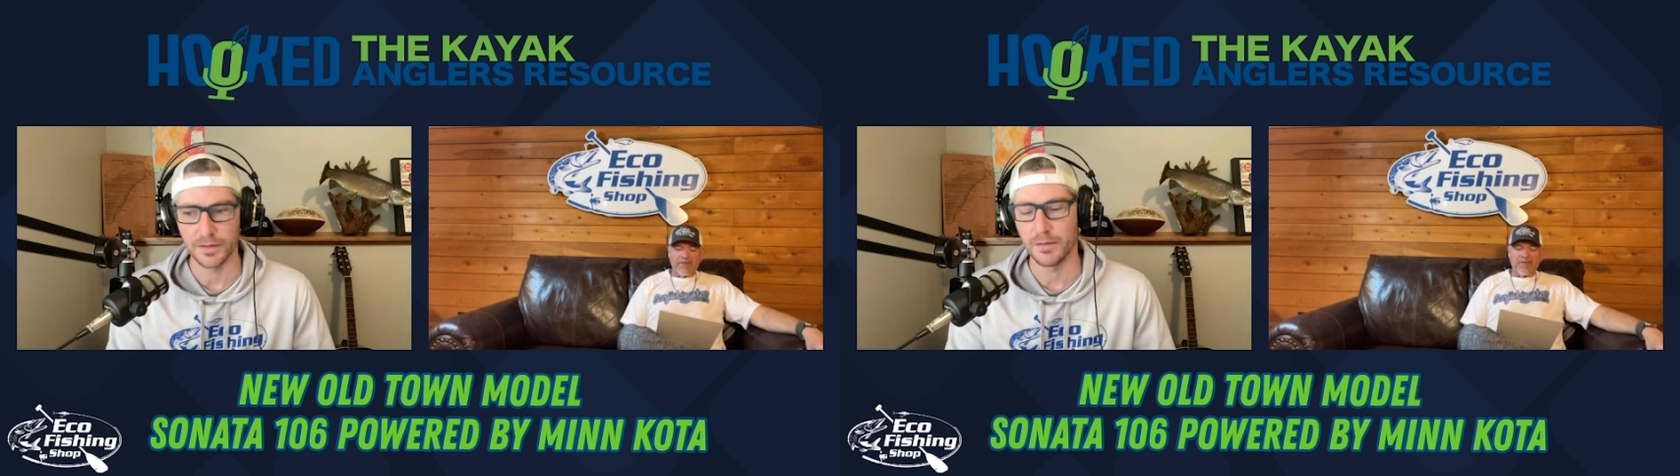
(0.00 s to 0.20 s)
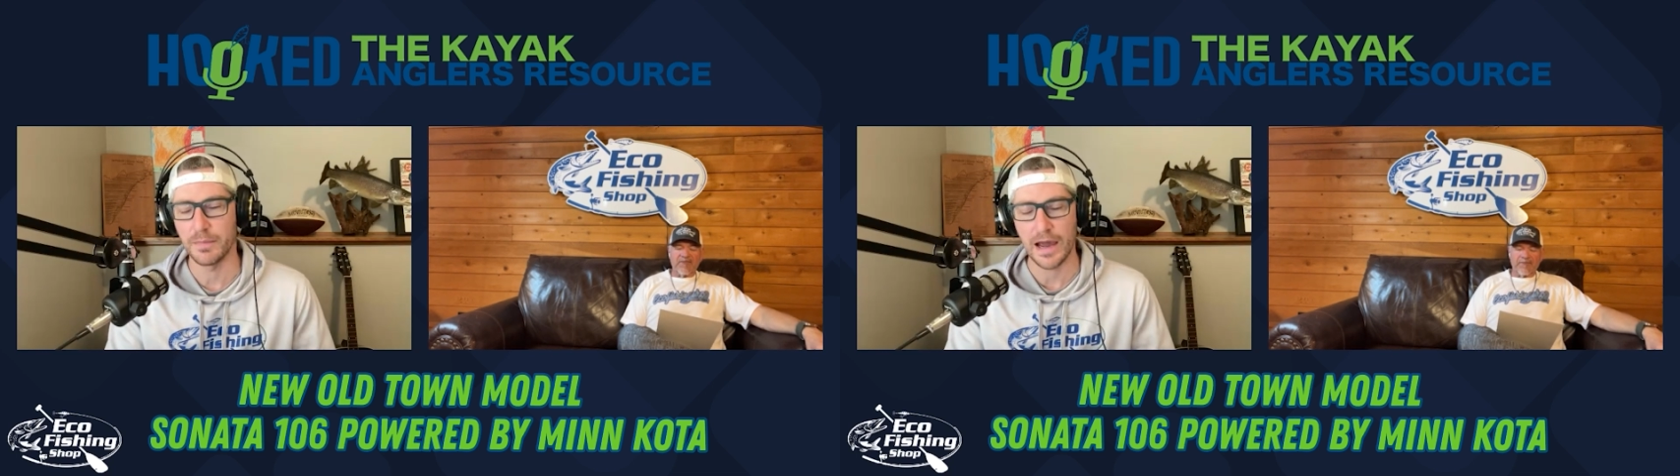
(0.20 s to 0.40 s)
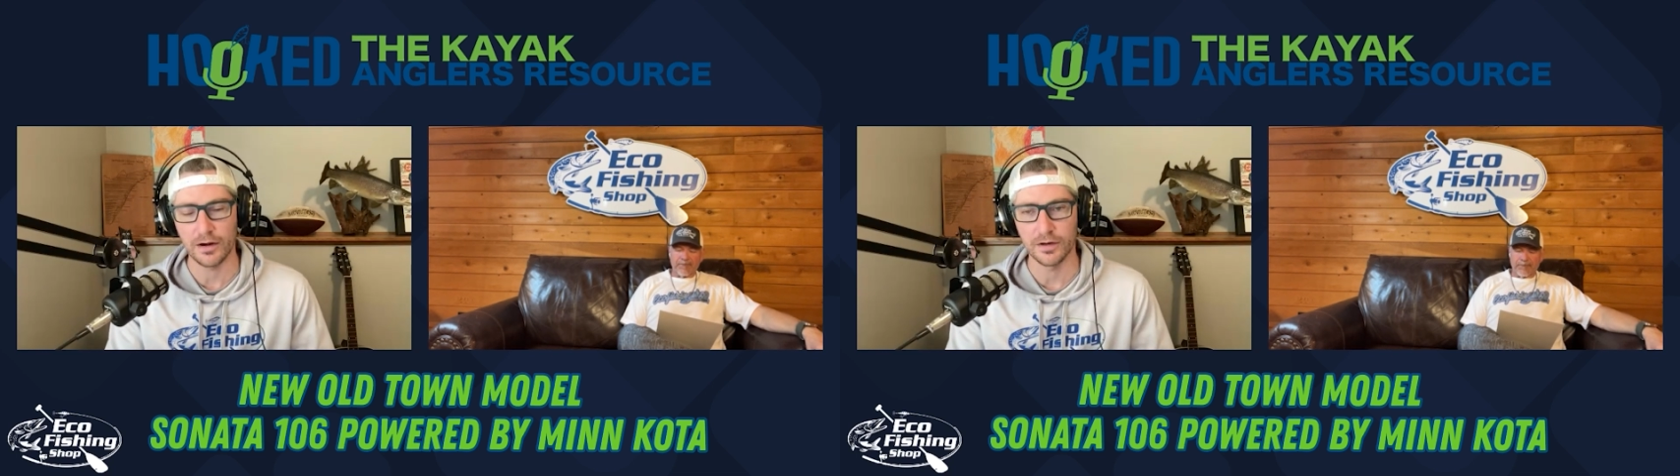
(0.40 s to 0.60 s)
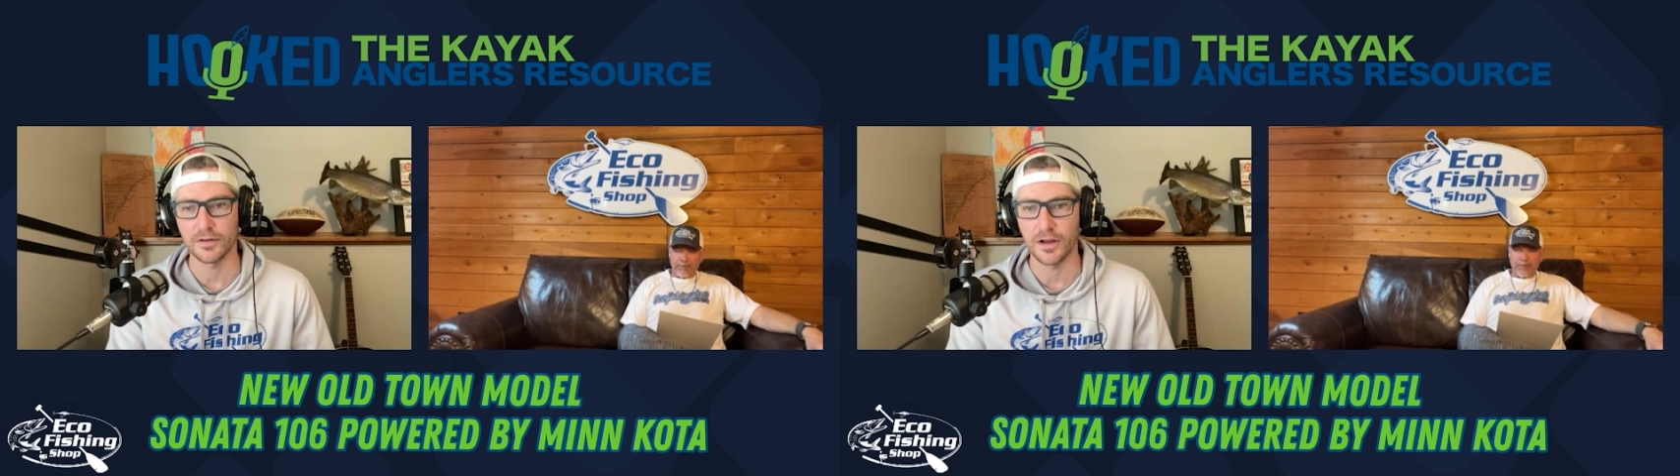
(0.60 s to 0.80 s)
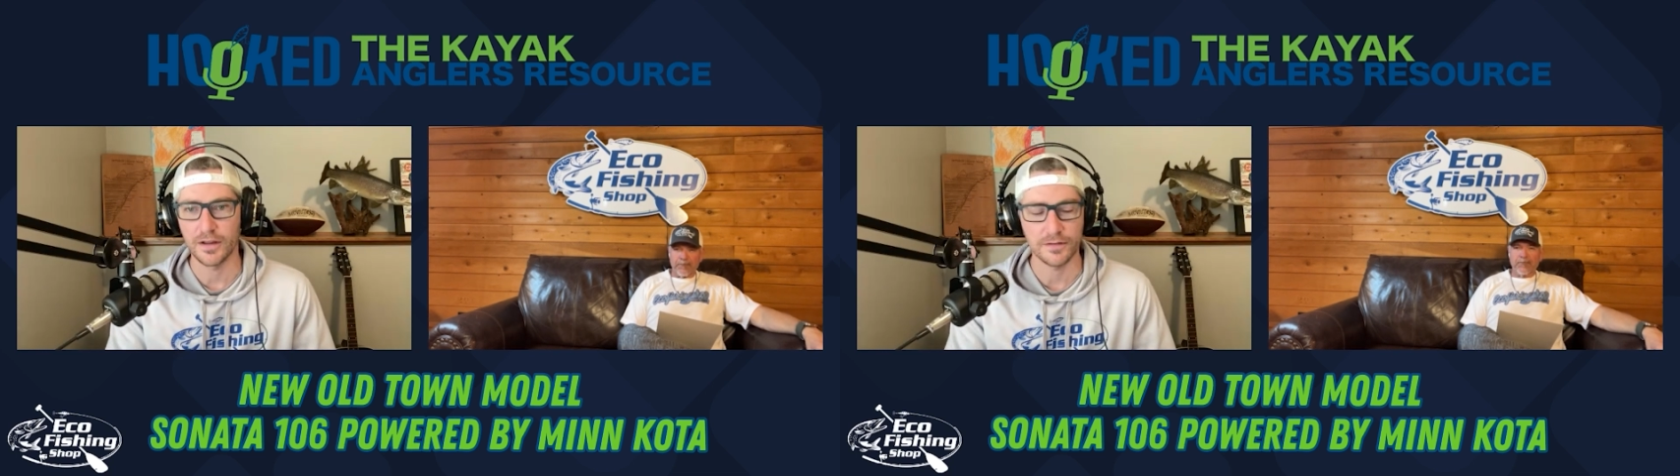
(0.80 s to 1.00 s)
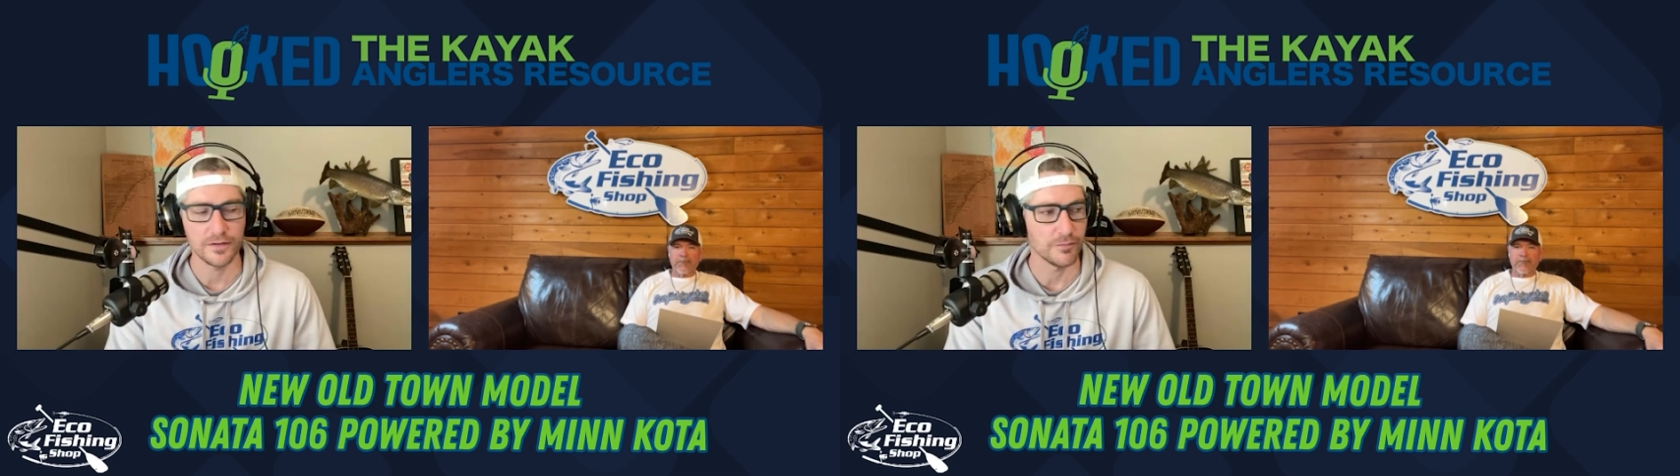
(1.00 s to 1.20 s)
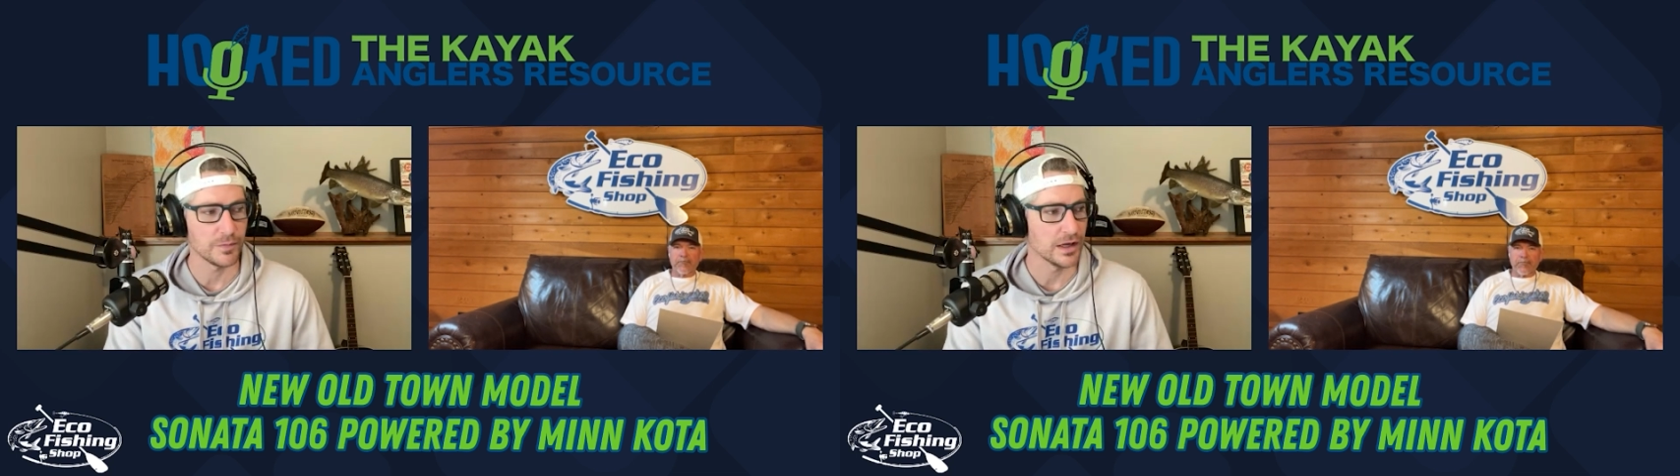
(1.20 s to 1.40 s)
and the batteries and all that stuff.